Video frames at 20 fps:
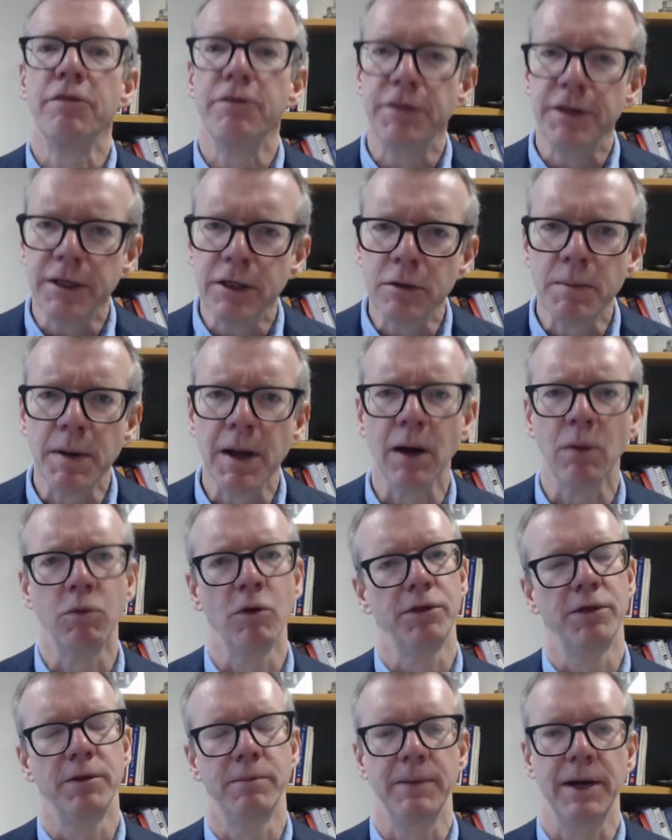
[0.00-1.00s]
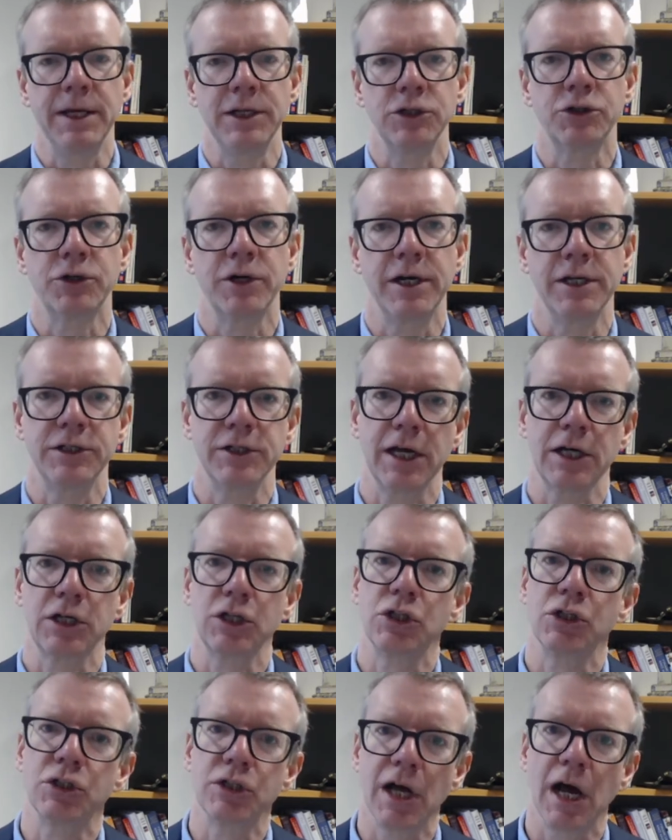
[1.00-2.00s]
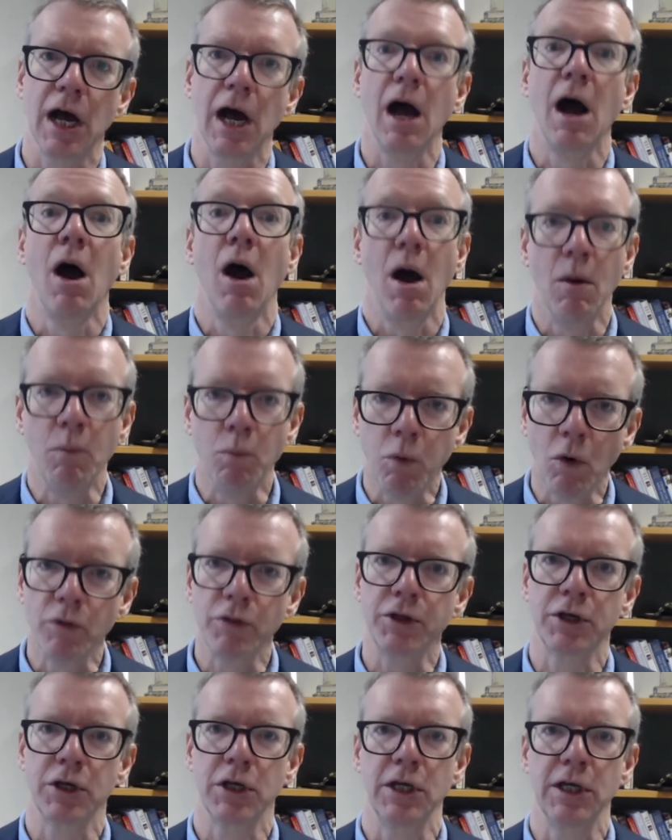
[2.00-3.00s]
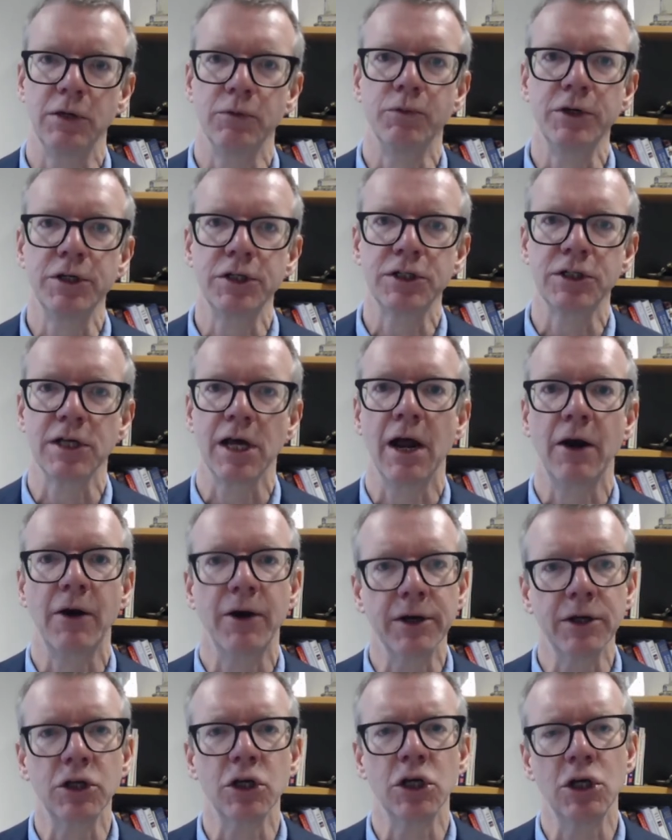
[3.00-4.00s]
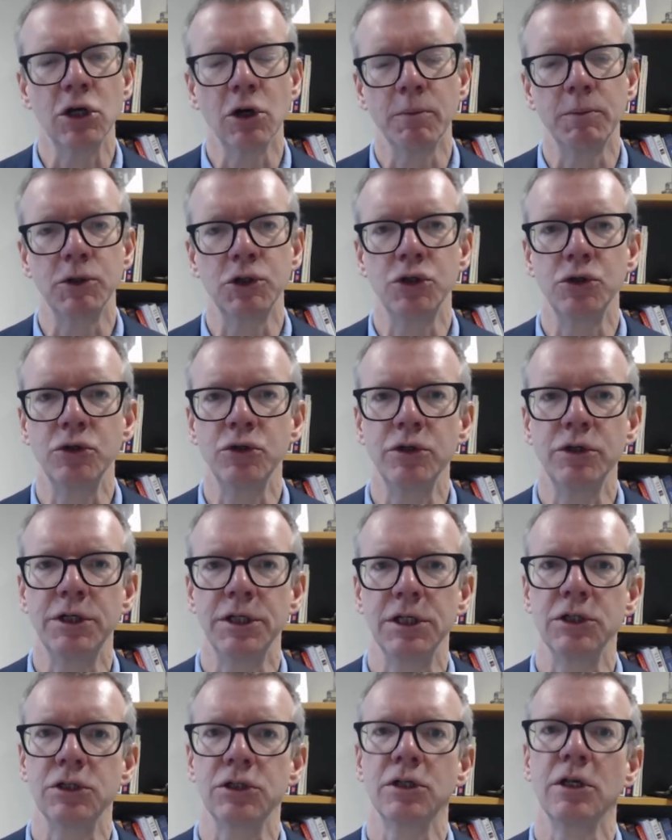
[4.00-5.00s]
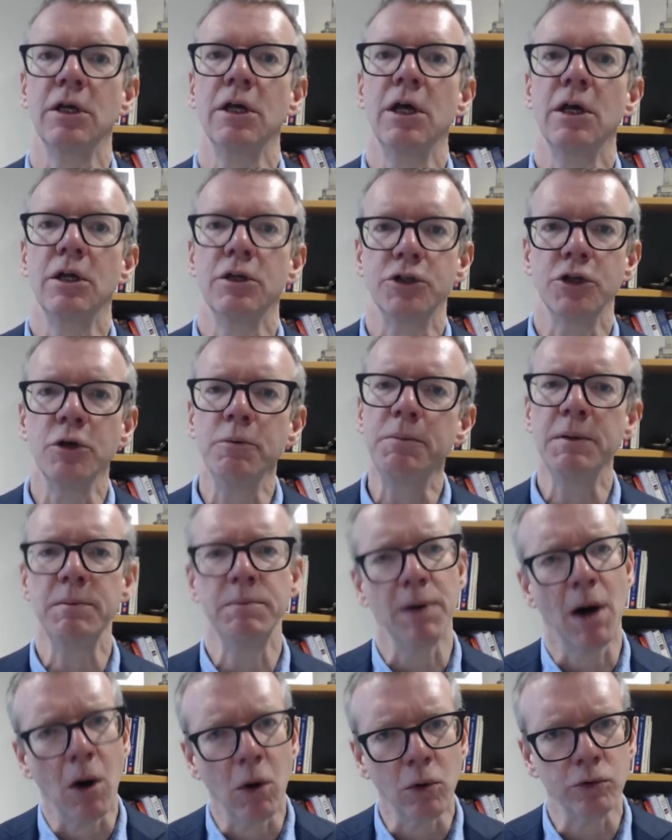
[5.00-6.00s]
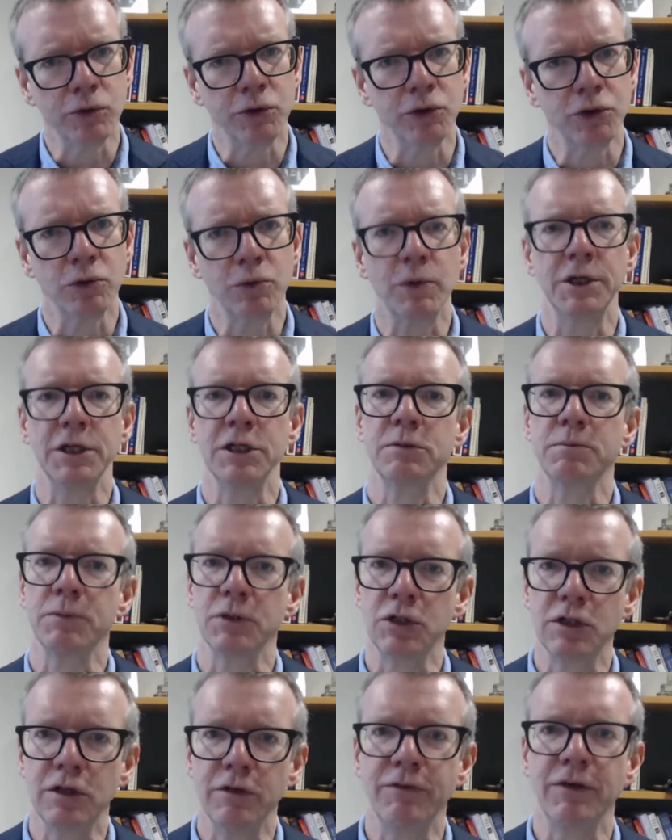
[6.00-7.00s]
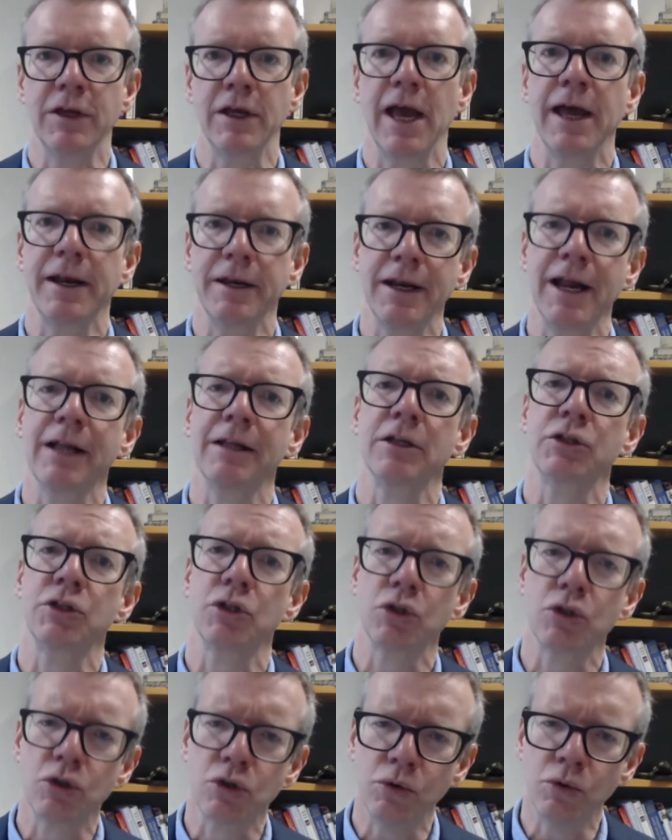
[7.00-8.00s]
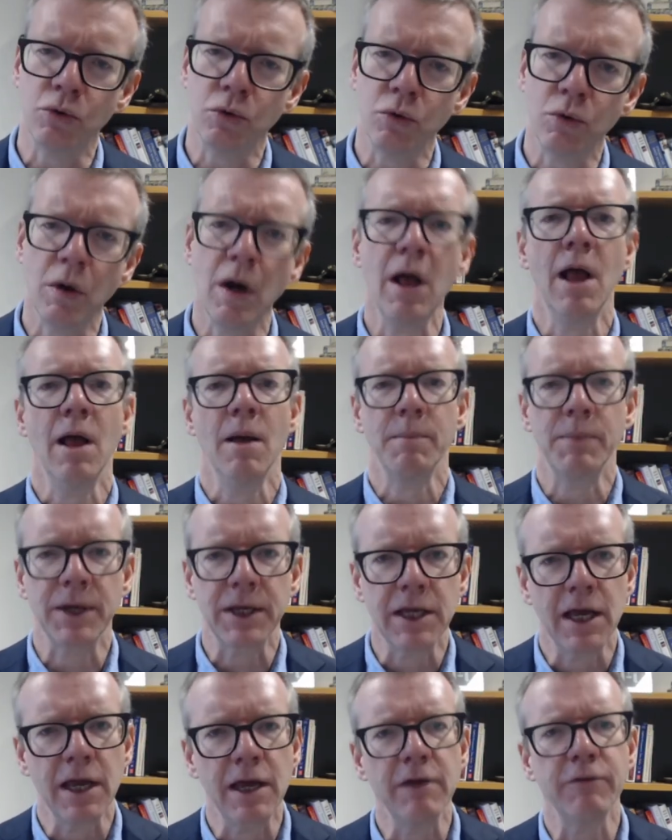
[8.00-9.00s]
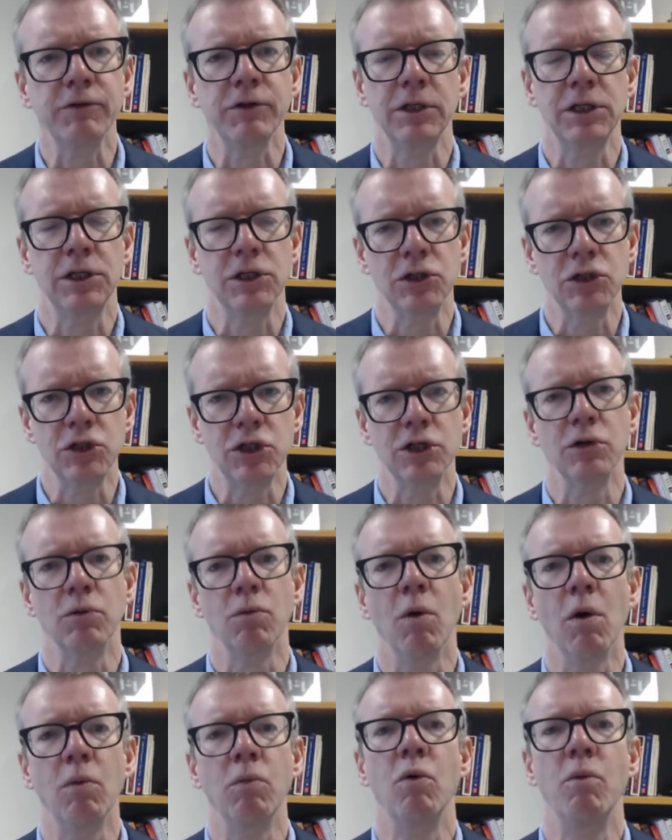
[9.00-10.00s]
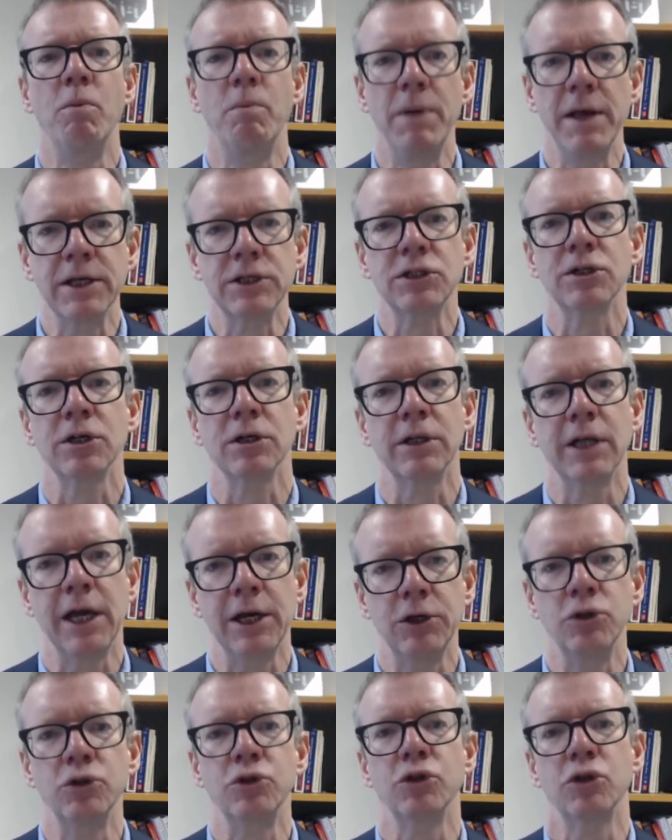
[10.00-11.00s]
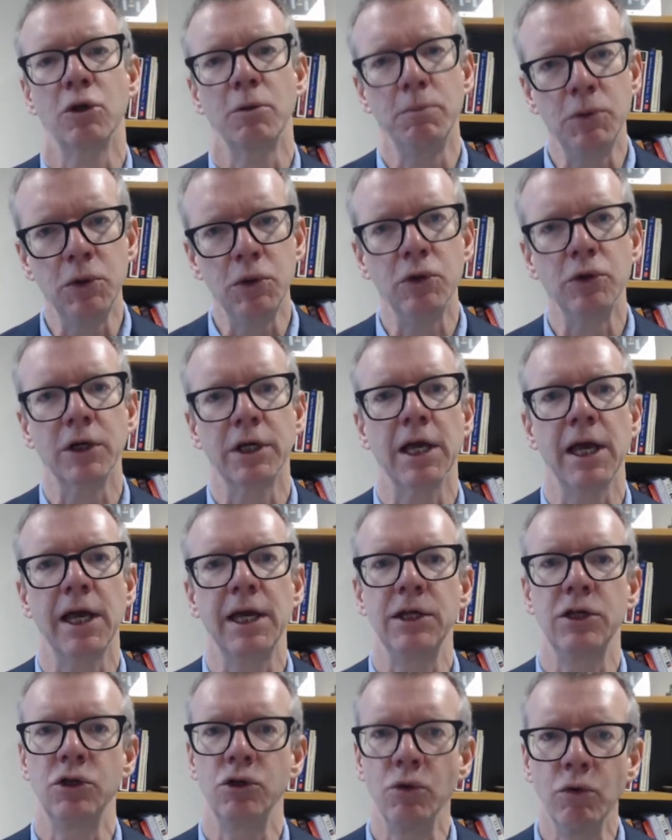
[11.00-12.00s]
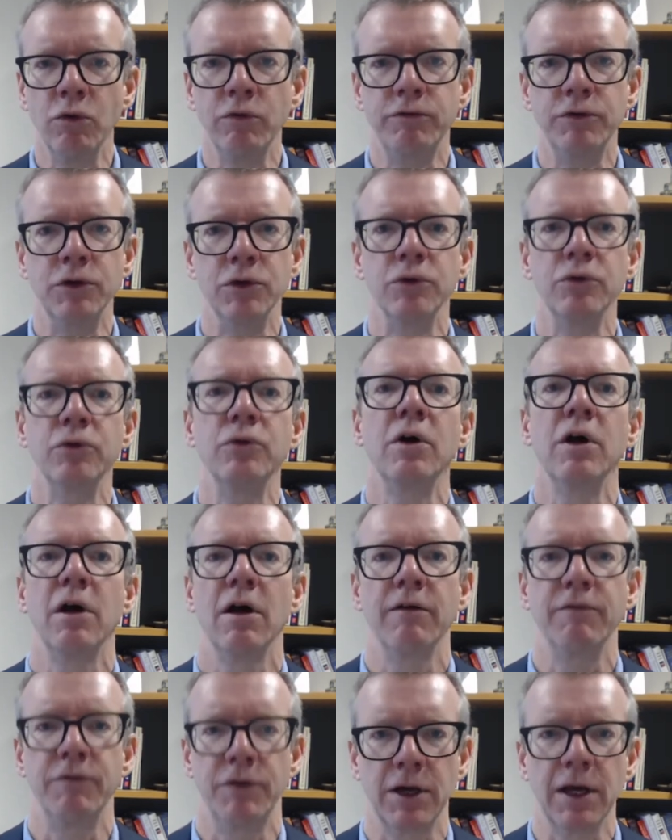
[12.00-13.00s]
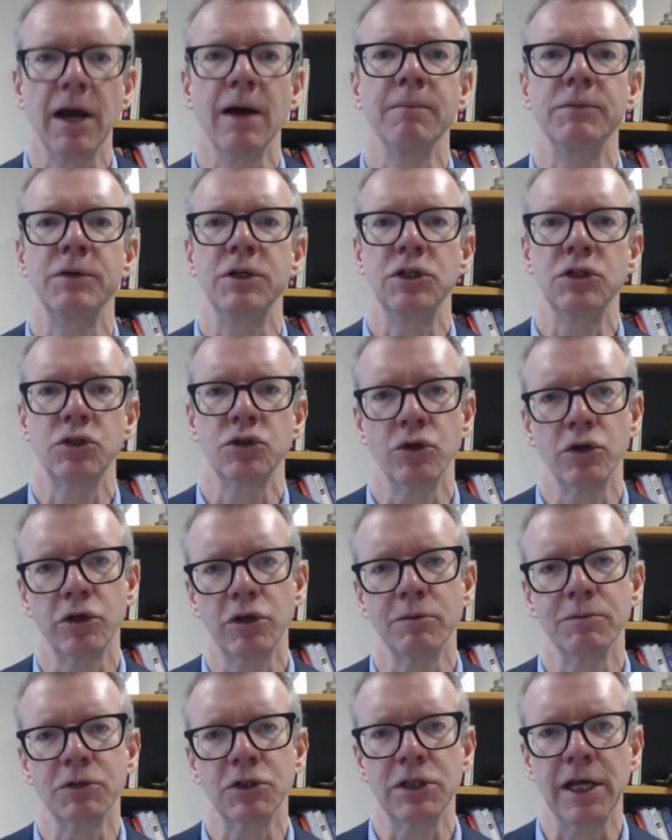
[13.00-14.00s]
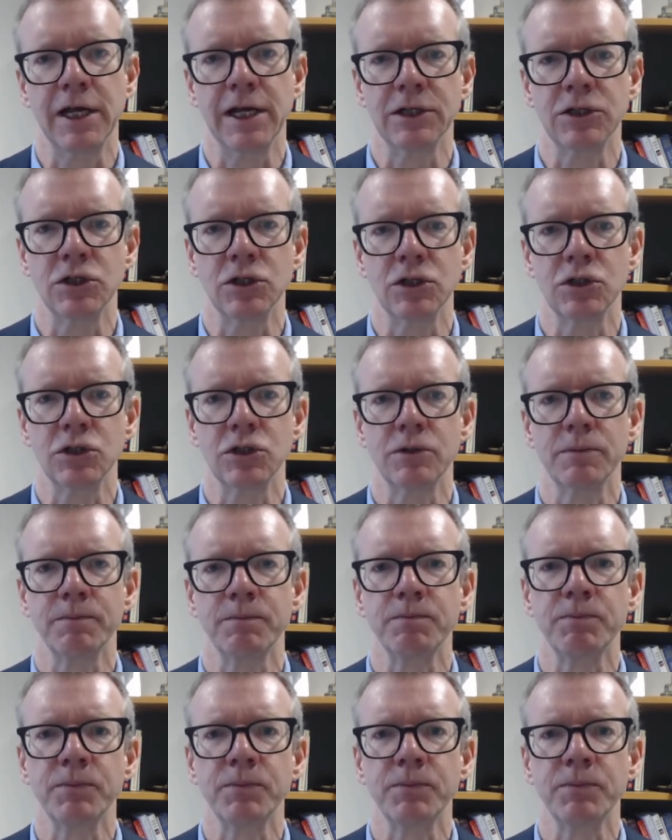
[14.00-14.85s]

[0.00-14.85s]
Think about what the main transactions are and what the key risks are and key opportunities. Don't be beholden to any specific analysis tool, but carefully consider what will best allow you to communicate your view of the company's circumstances.